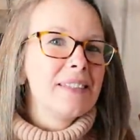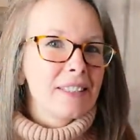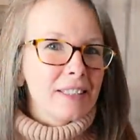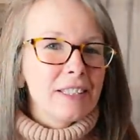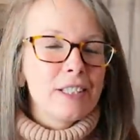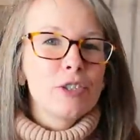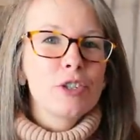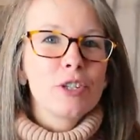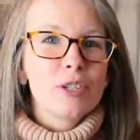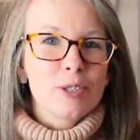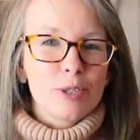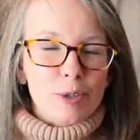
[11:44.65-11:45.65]

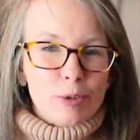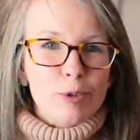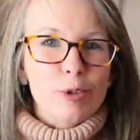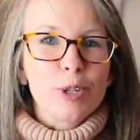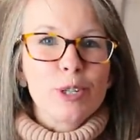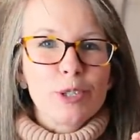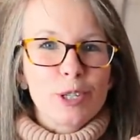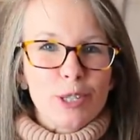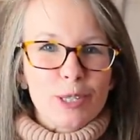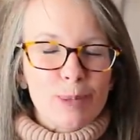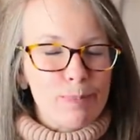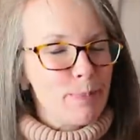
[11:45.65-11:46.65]
delicious,
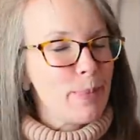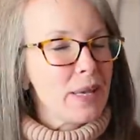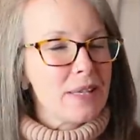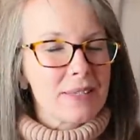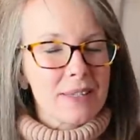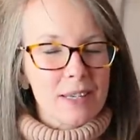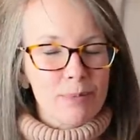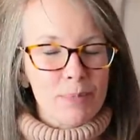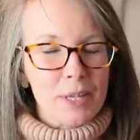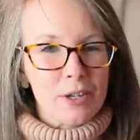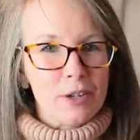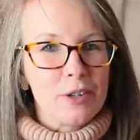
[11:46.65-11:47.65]
nutritious, basic
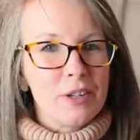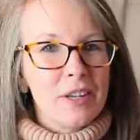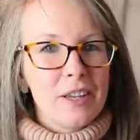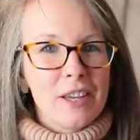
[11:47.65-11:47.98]
meal